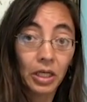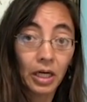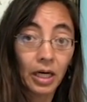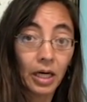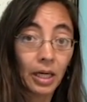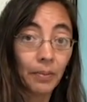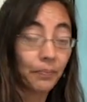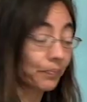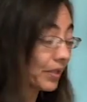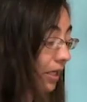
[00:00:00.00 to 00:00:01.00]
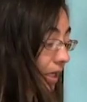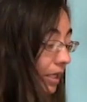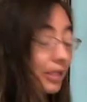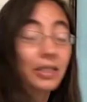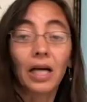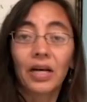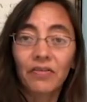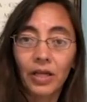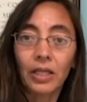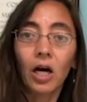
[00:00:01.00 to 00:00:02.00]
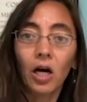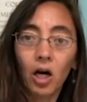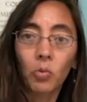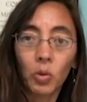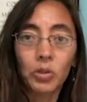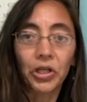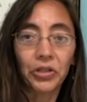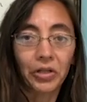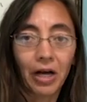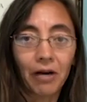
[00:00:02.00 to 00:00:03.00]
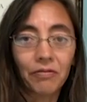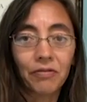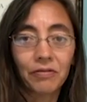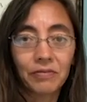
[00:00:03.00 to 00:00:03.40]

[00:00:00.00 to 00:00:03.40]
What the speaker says: and it's kind of like a rotator cuff